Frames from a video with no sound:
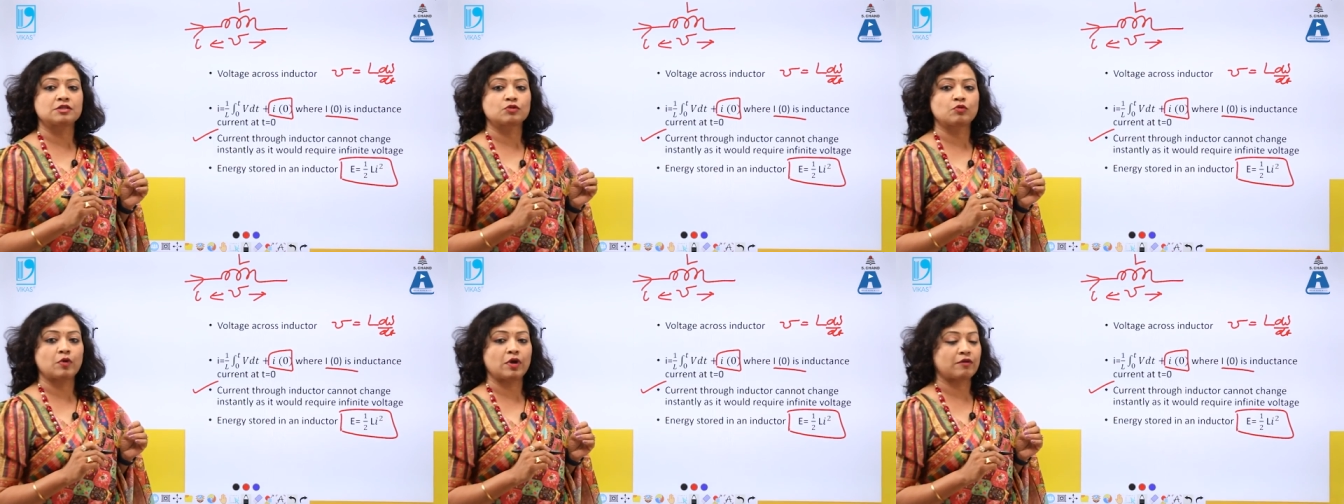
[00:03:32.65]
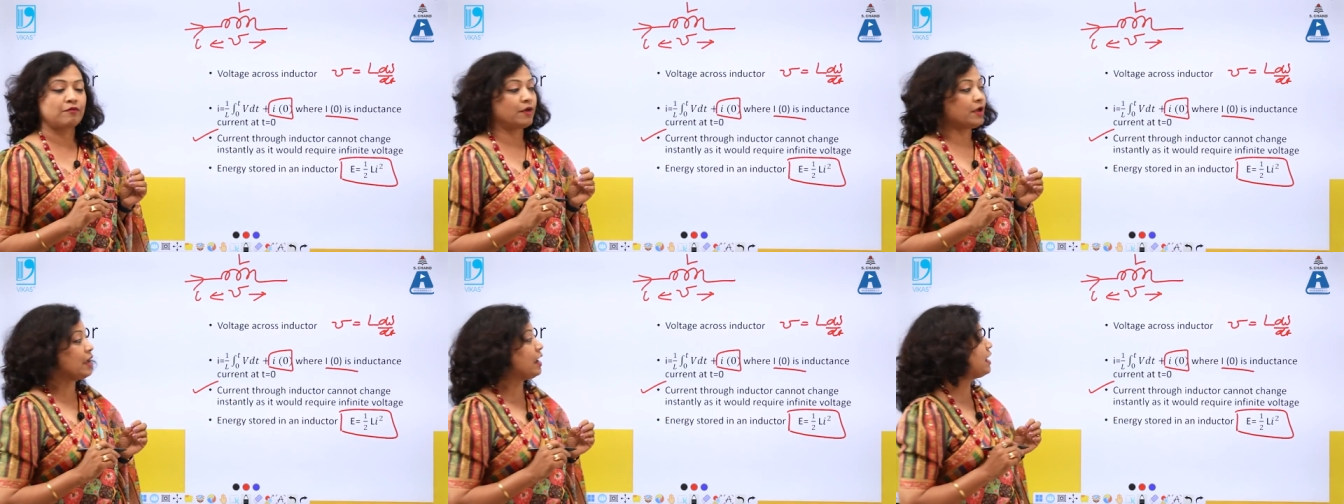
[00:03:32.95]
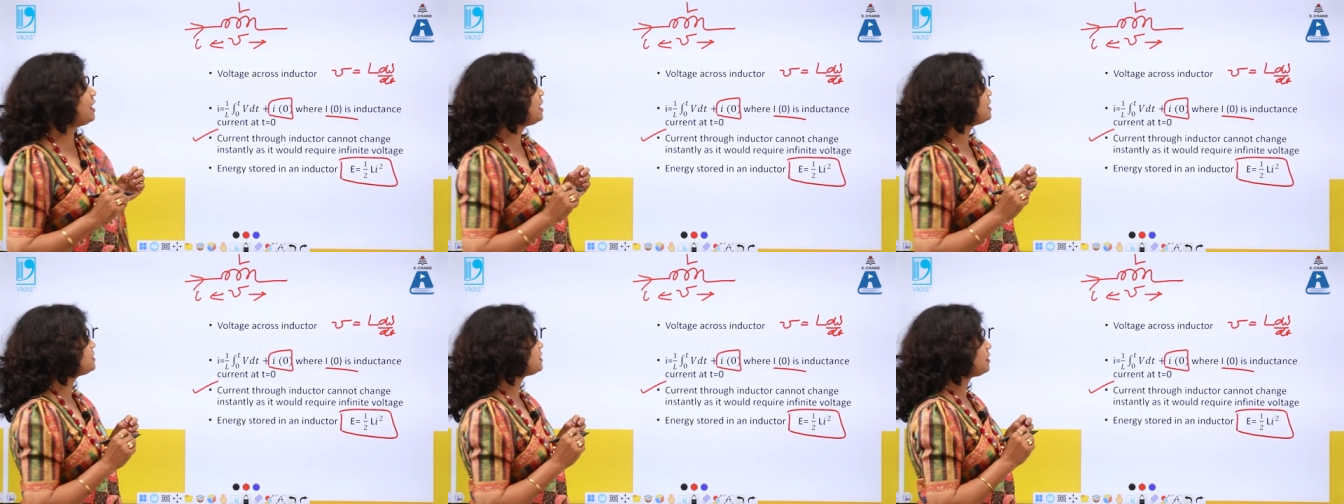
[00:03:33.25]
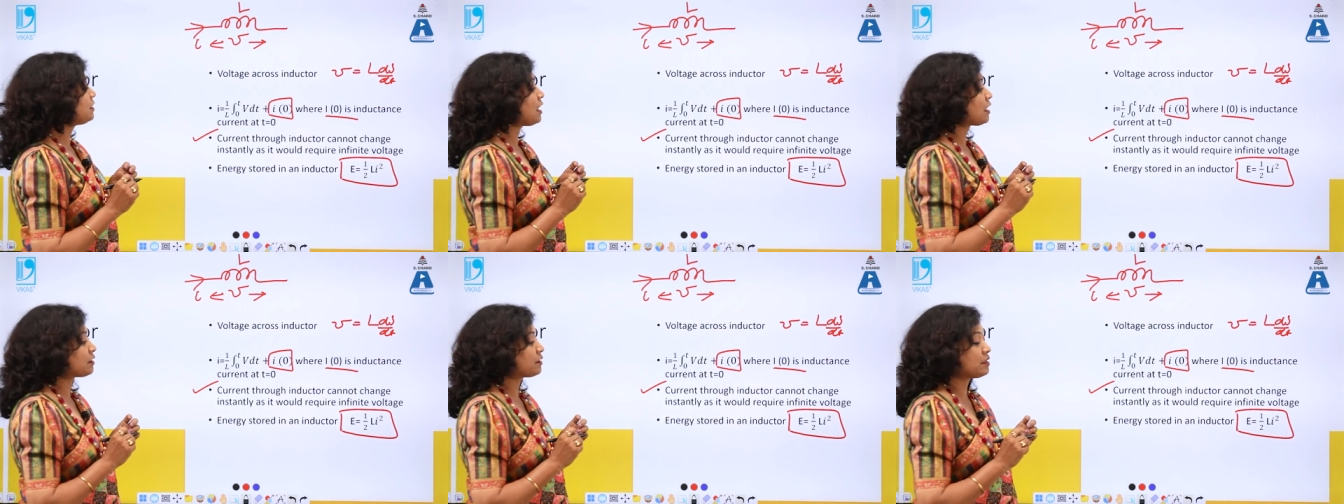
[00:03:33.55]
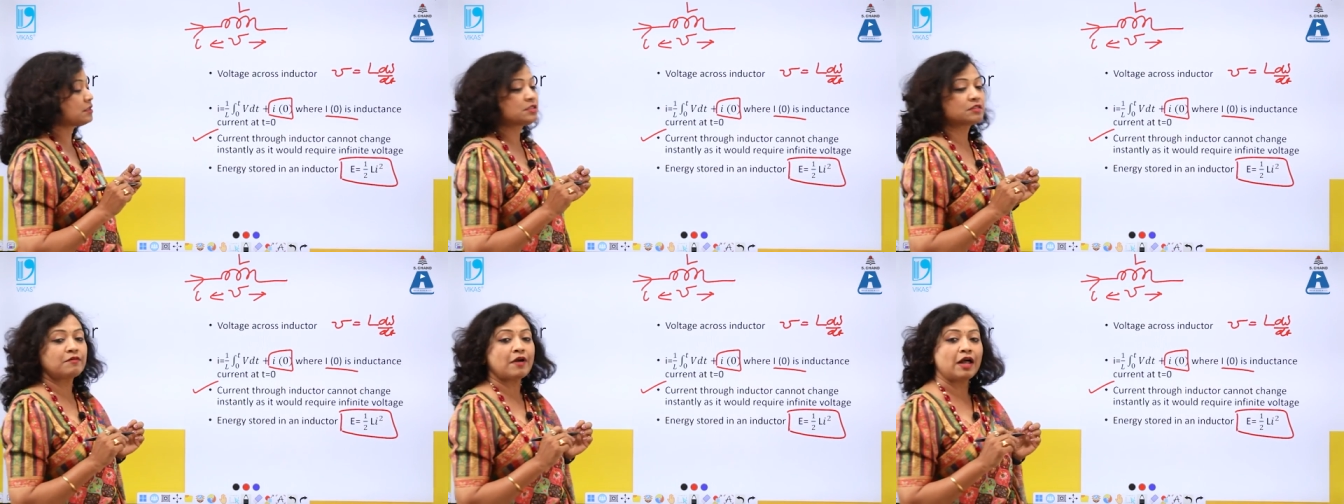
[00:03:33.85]
square, where L is
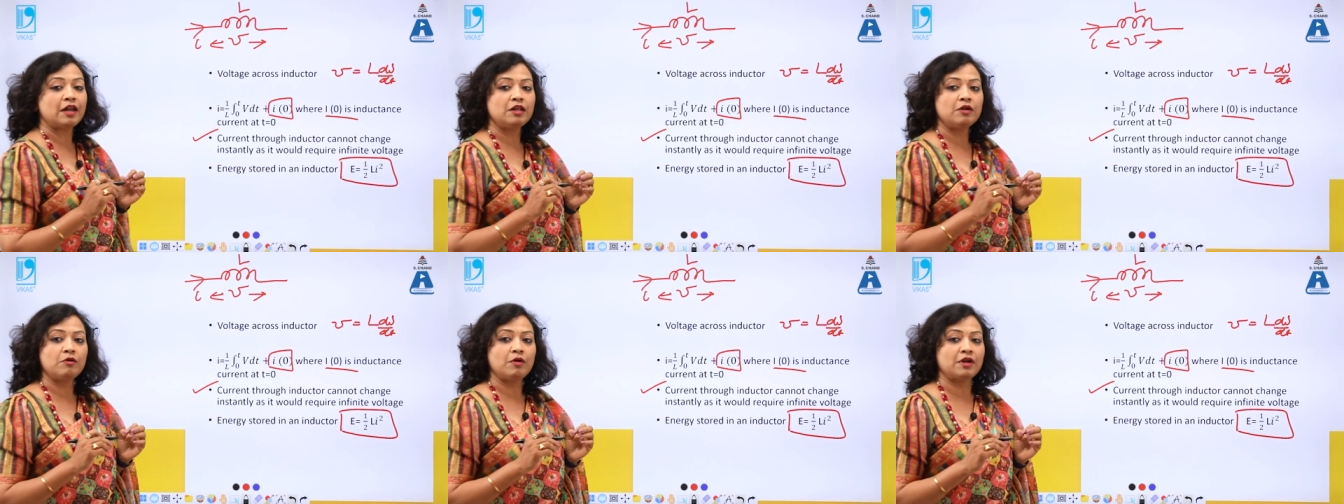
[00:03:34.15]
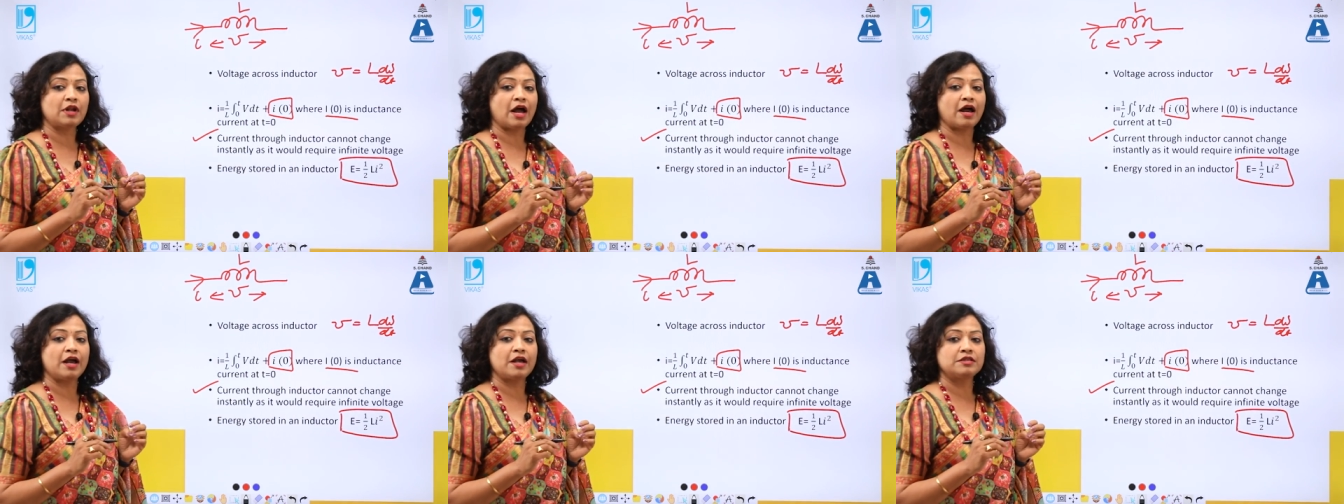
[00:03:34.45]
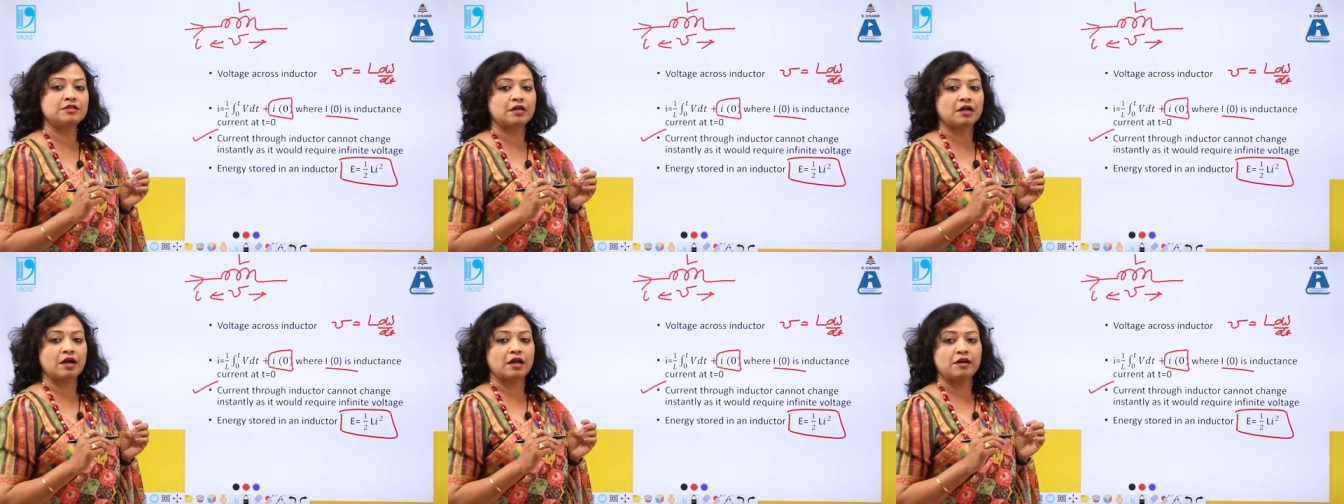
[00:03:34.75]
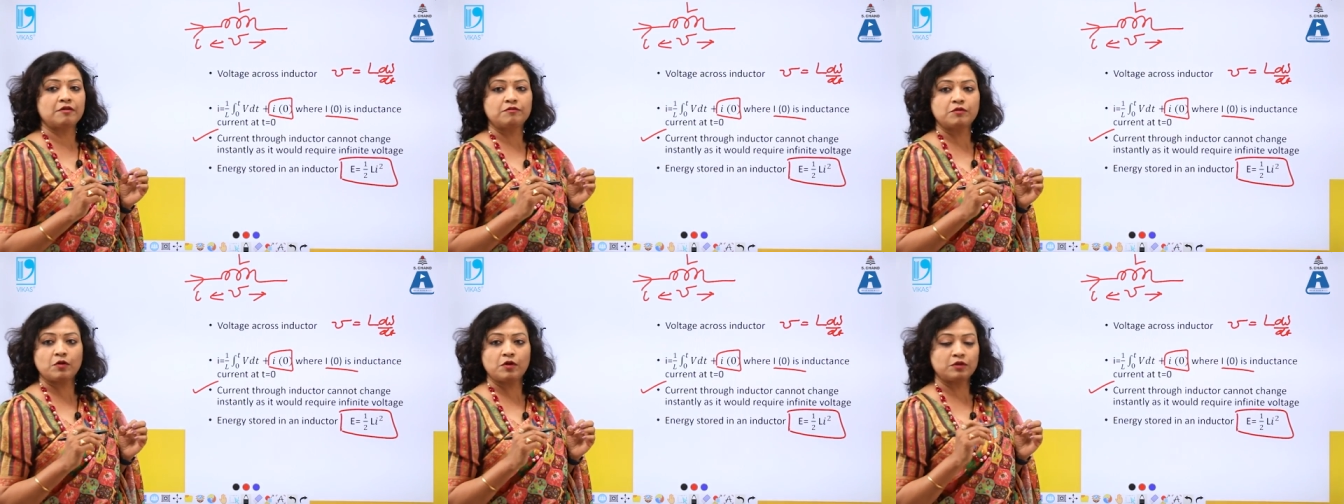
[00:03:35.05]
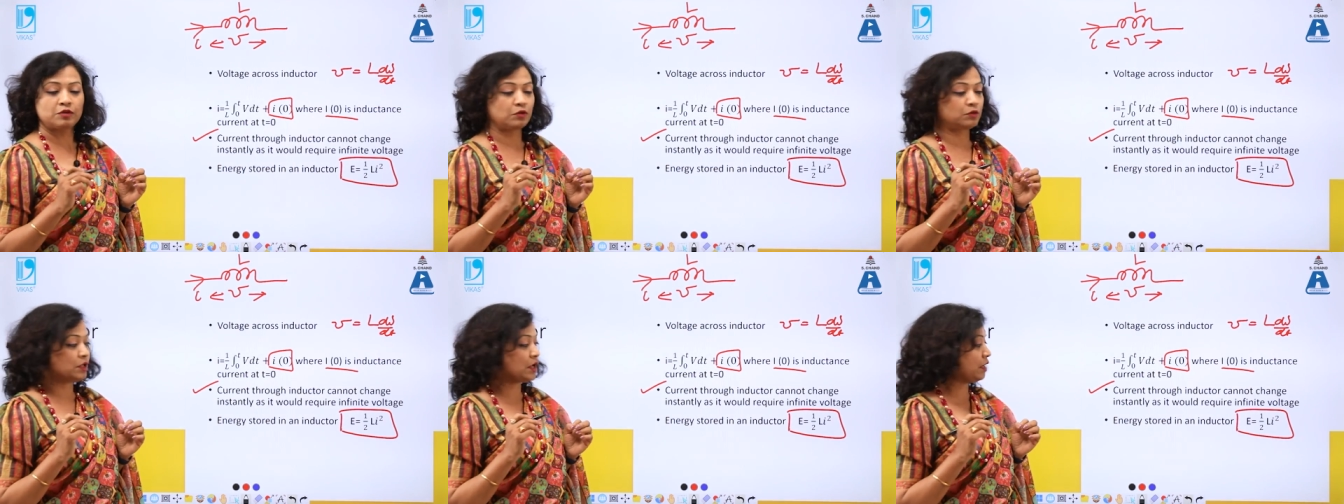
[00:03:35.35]
inductance value and I is the current
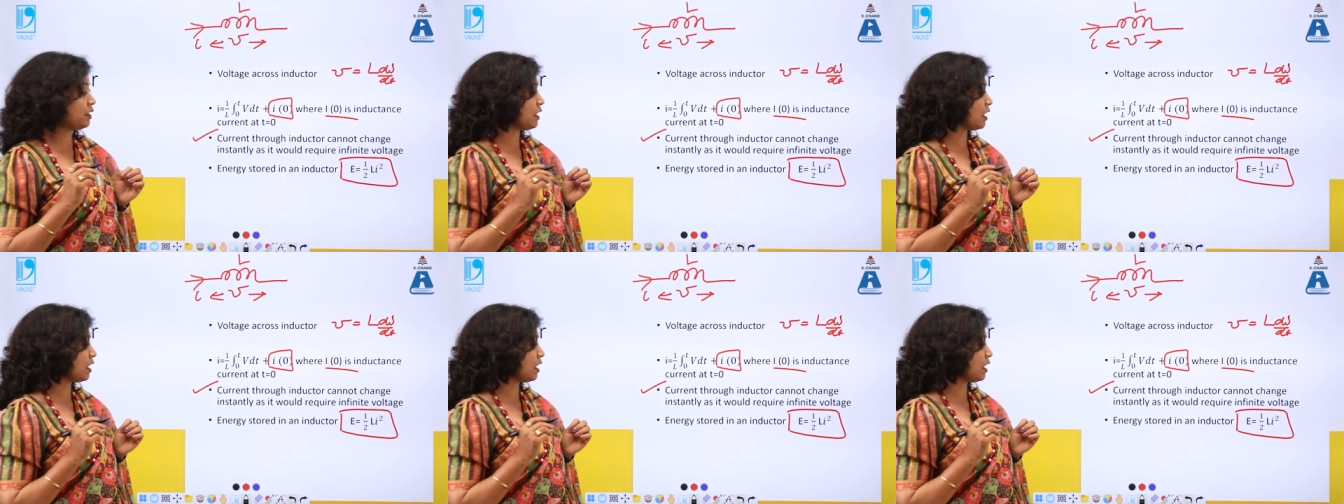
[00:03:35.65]
flowing through the